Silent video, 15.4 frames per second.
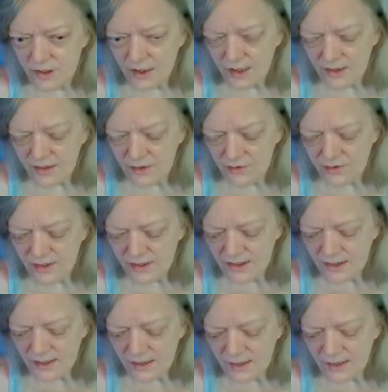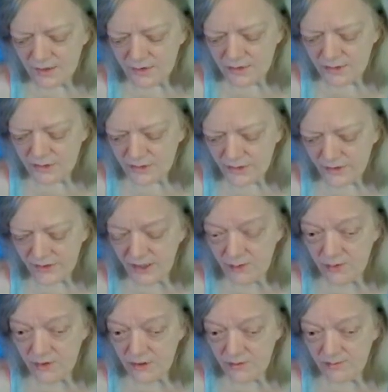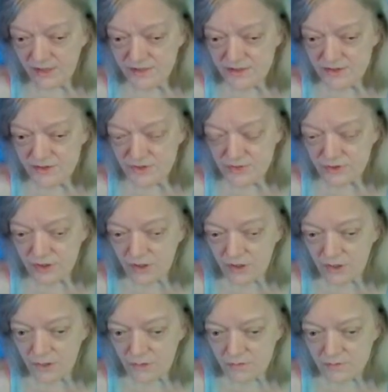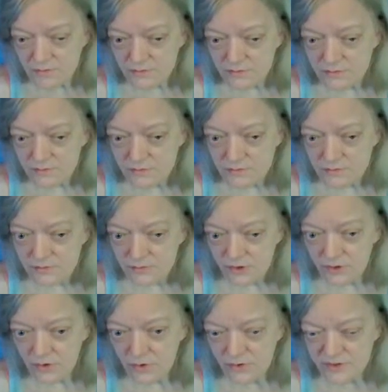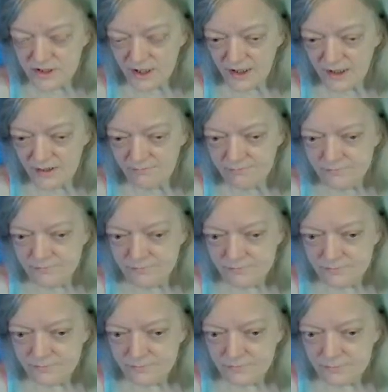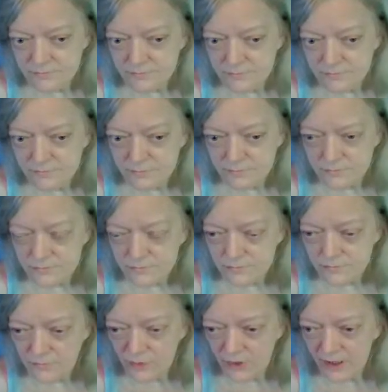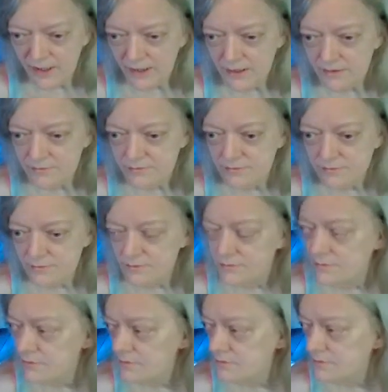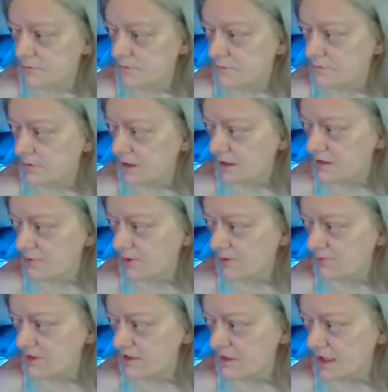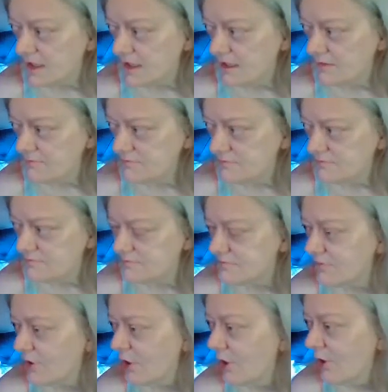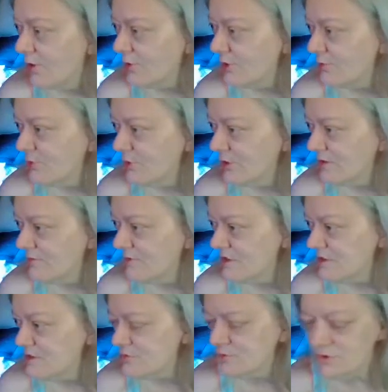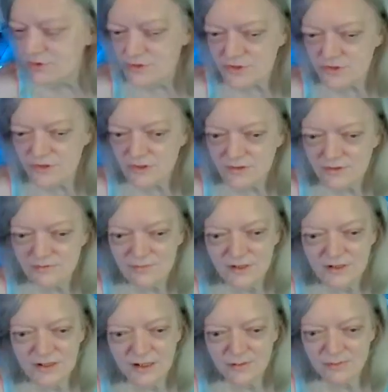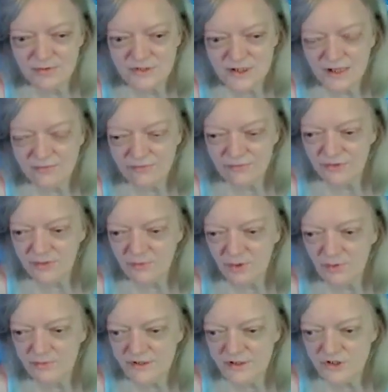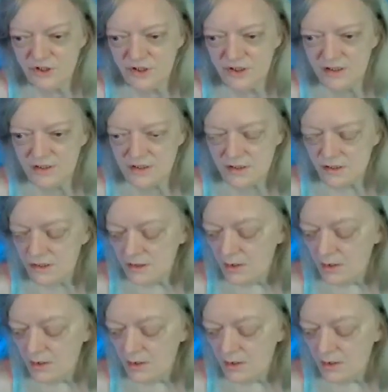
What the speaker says: I know that they were in a messenger call the whole time, right? Is what was said. Oh, good morning, Mr. Rooster. My neighbors have free roaming chickens.